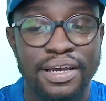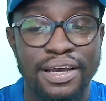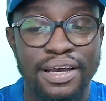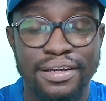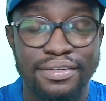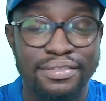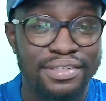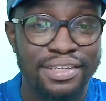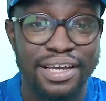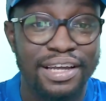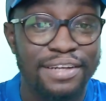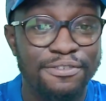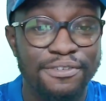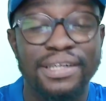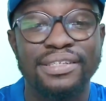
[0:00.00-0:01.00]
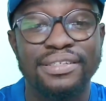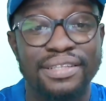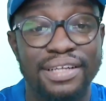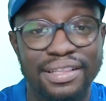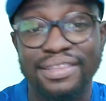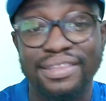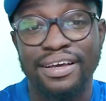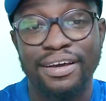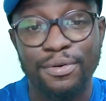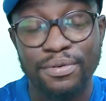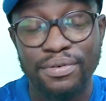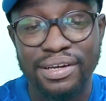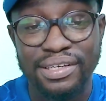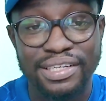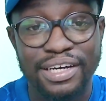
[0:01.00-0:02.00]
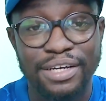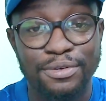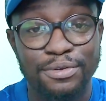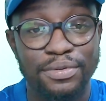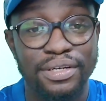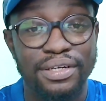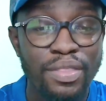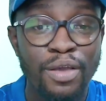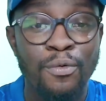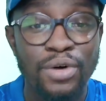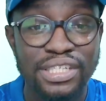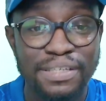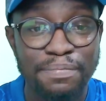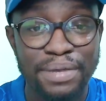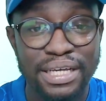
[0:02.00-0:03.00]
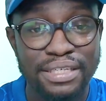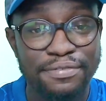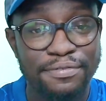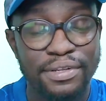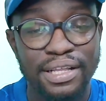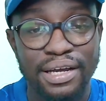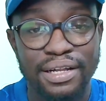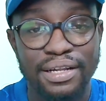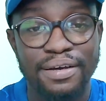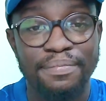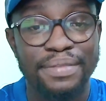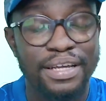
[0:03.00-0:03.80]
and trust that the owners are doing what's best for the club.